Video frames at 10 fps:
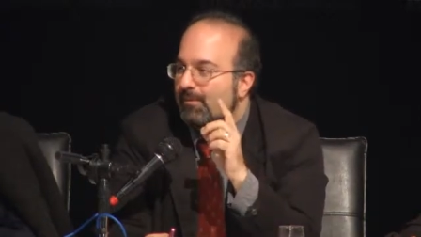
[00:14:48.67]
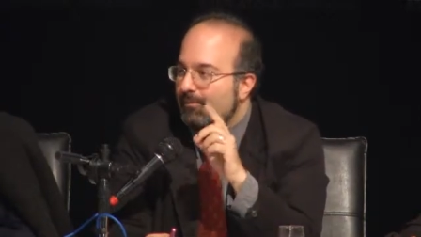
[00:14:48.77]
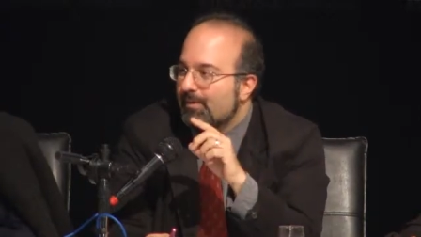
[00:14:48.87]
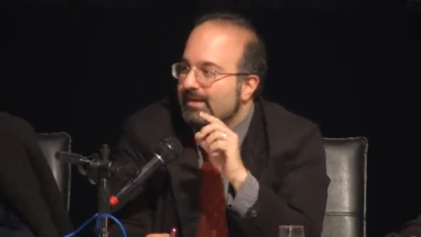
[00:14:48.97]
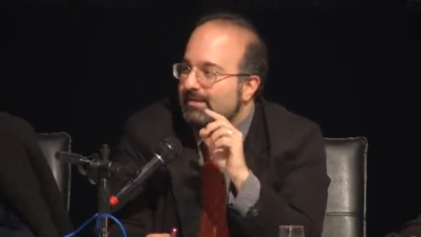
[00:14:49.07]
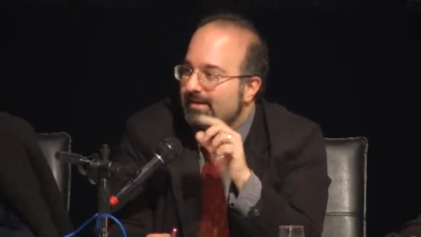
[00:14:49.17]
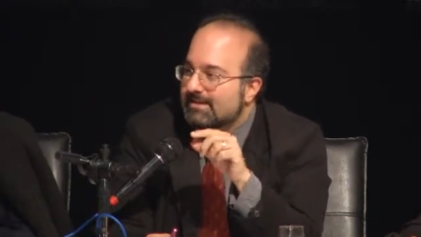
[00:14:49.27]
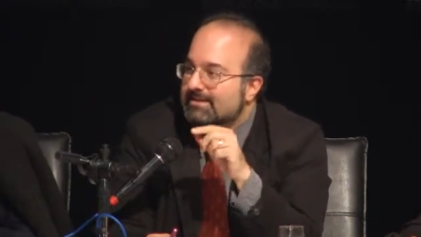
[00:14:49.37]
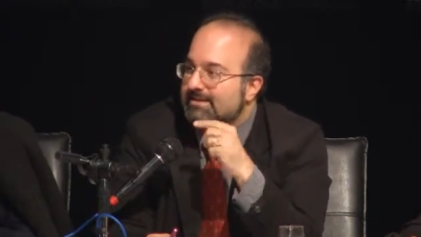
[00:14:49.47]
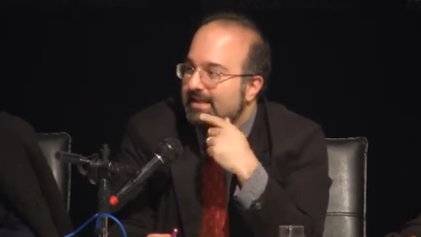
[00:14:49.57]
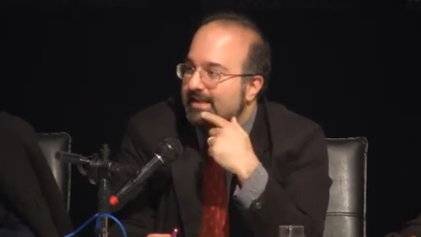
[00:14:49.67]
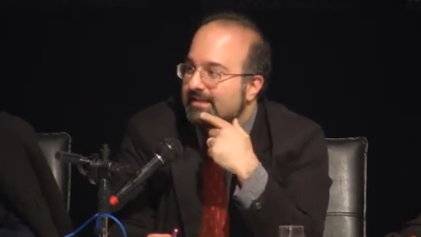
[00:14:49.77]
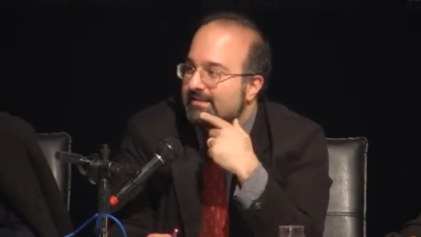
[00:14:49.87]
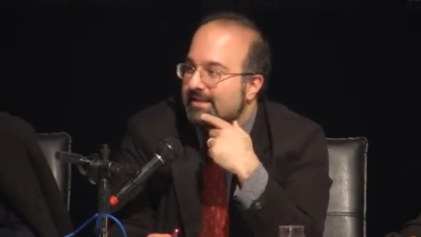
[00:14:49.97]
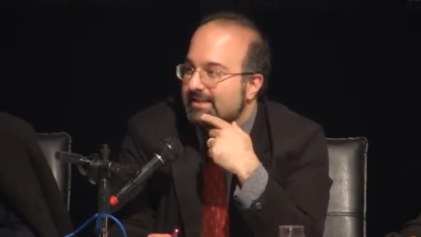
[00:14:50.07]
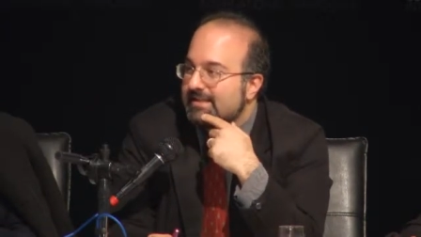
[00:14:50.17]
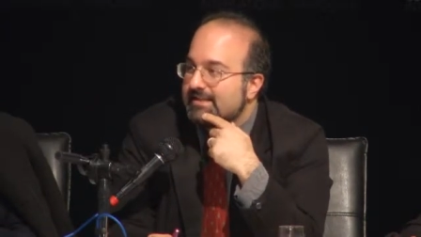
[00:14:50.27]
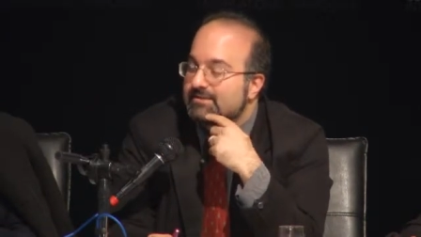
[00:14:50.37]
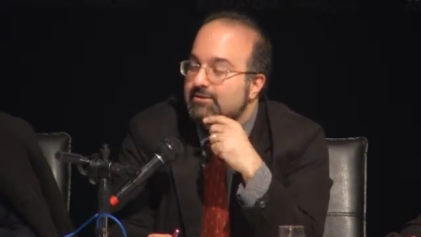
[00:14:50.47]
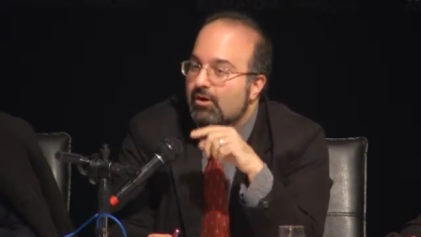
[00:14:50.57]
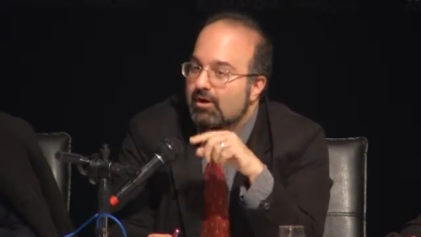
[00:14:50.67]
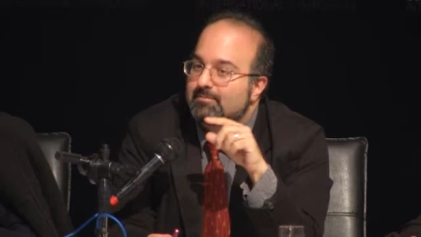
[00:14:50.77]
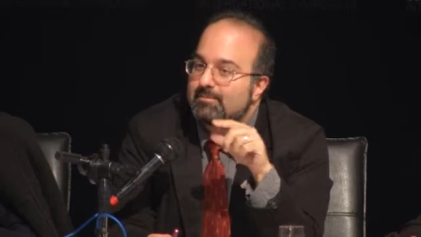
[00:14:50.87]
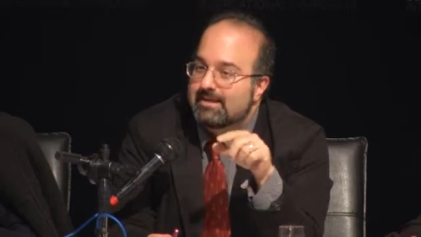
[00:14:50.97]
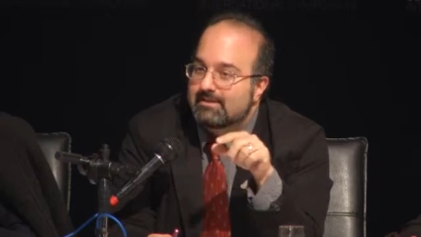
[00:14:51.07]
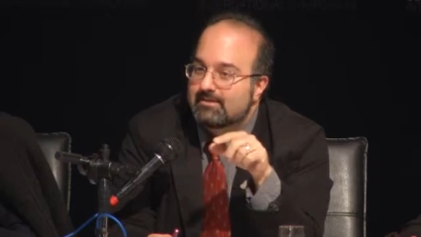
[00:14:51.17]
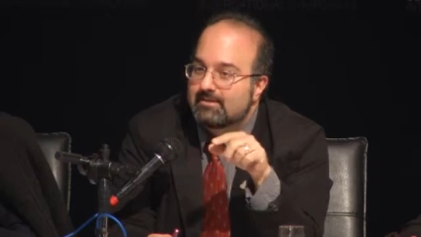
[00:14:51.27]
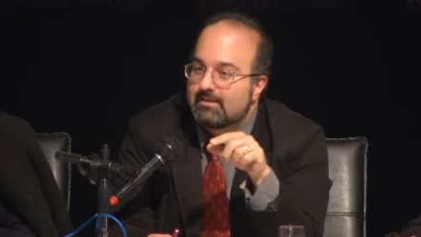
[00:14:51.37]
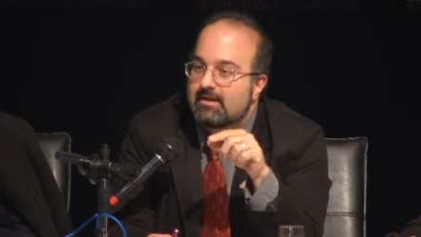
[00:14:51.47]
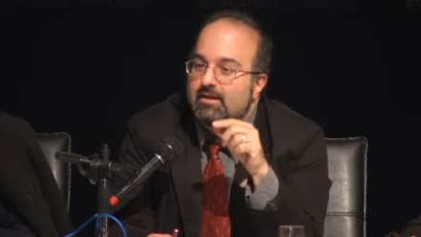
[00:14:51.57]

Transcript: When I say that he is God maker,